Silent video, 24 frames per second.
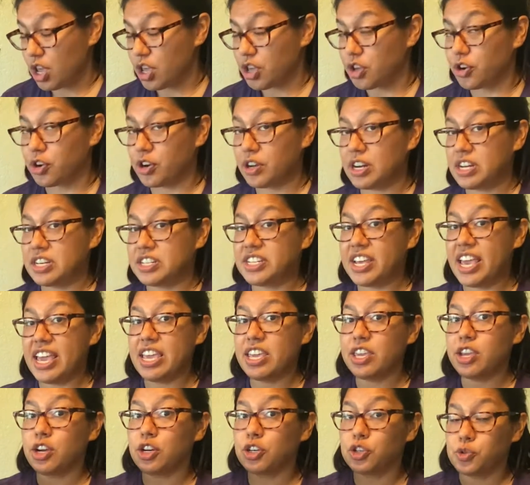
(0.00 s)
You're gonna
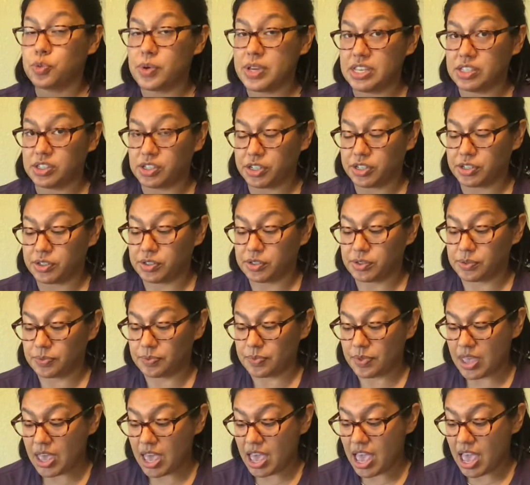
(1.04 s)
take your tweezers
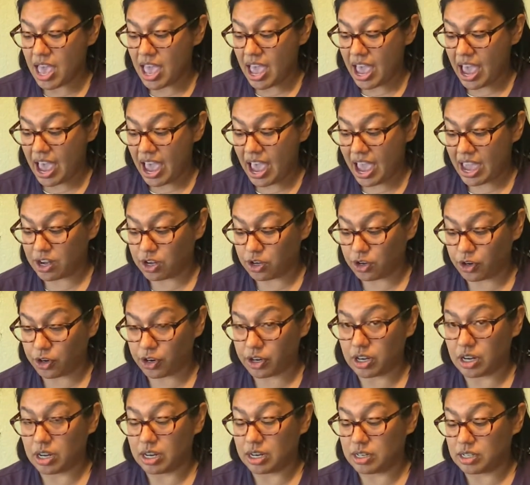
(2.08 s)
and you're
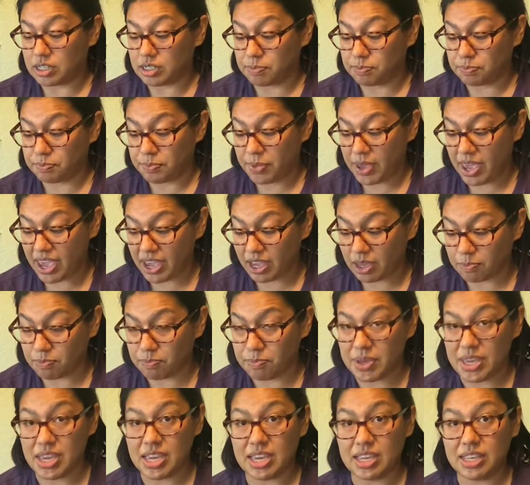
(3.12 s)
gonna pick
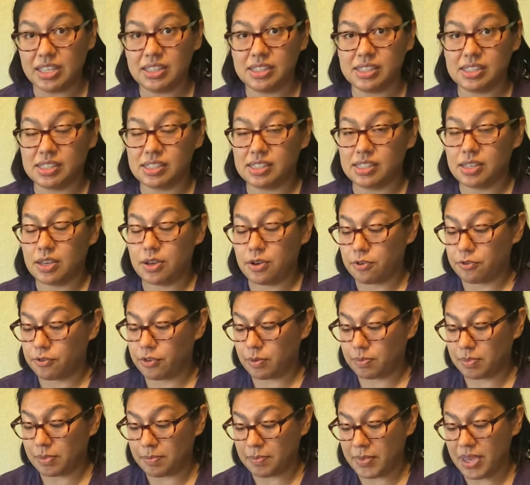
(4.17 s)
beads
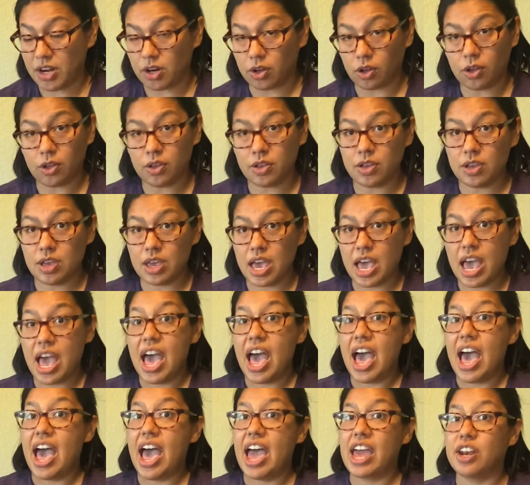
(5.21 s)
from the middle,
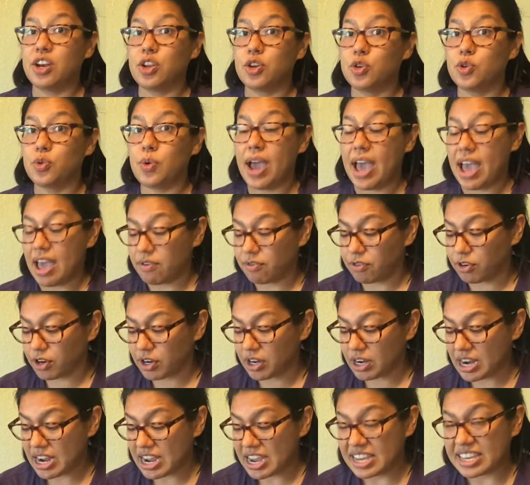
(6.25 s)
and
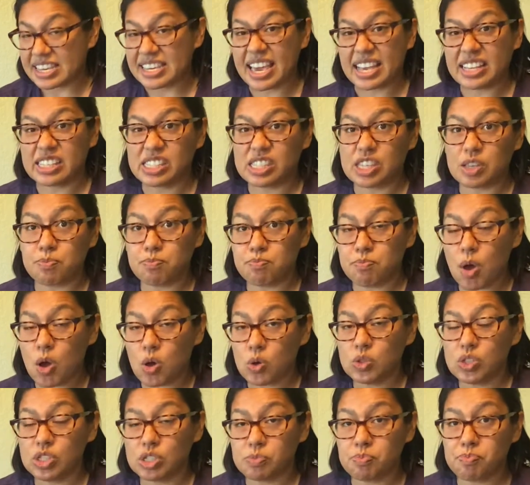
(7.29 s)
whoever gets the
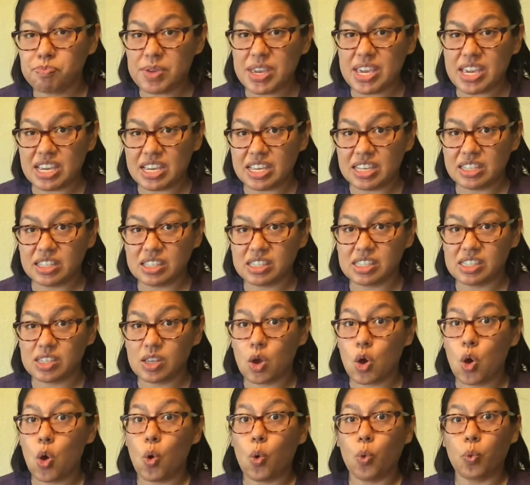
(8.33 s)
most beads
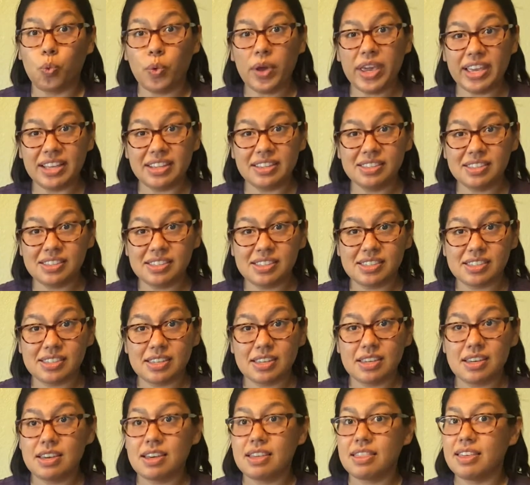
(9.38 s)
wins
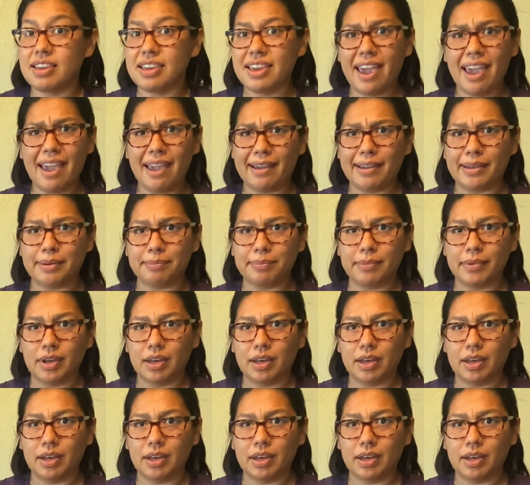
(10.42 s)
the game.